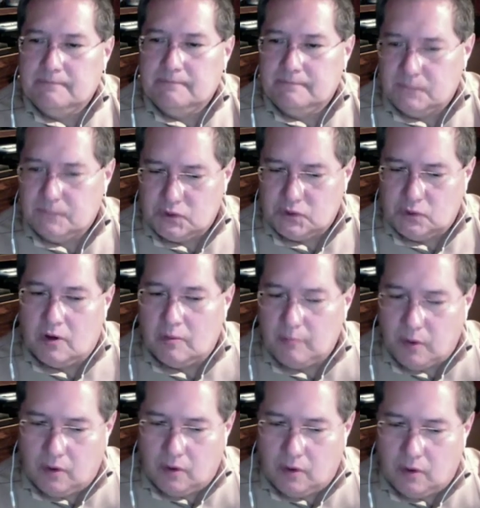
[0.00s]
do our
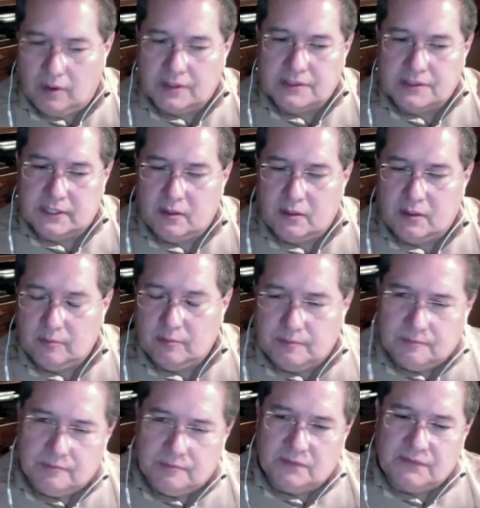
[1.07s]
part to help
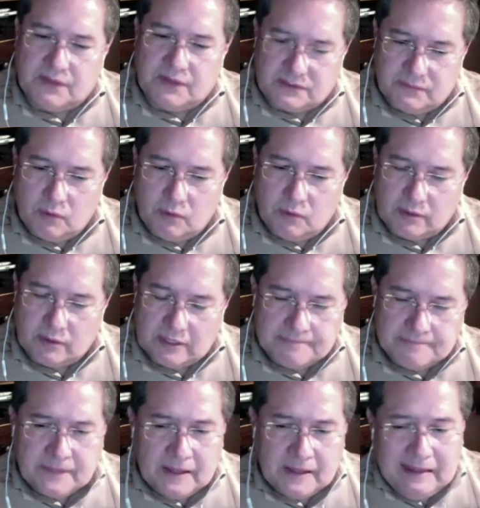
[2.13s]
move things forward.
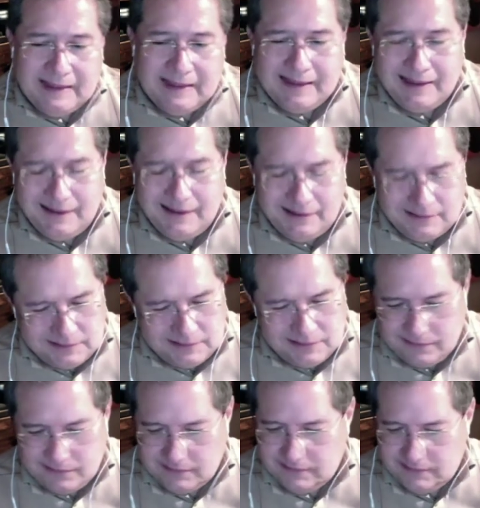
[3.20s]
And
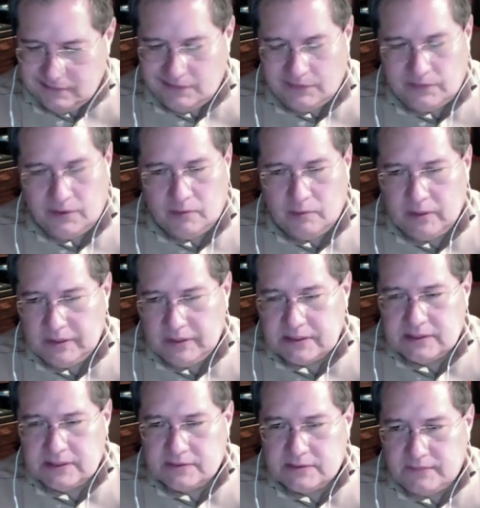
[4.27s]
the third one is
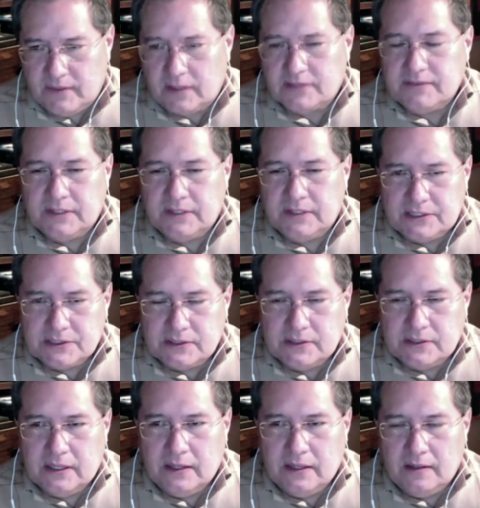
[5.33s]
the Fox Foundation.
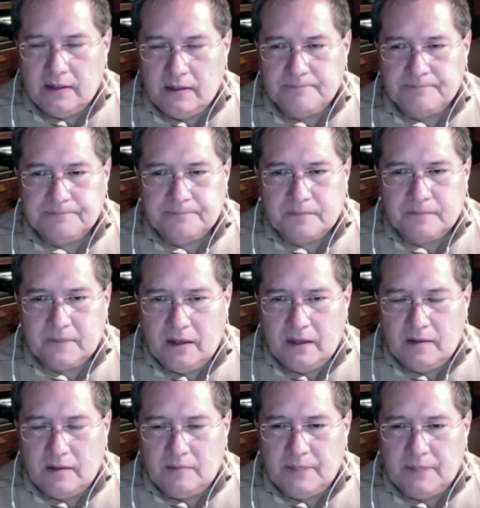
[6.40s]

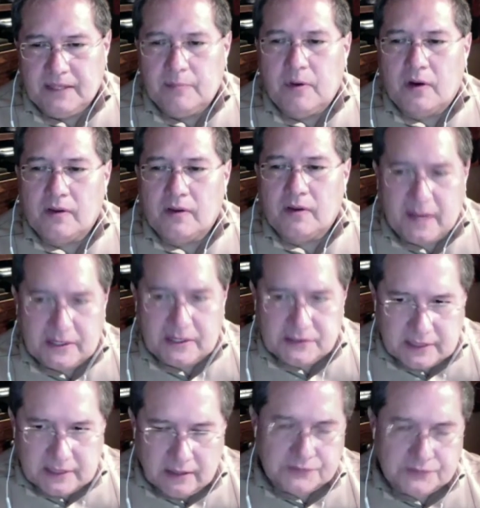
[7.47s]
Being a part of the patient council,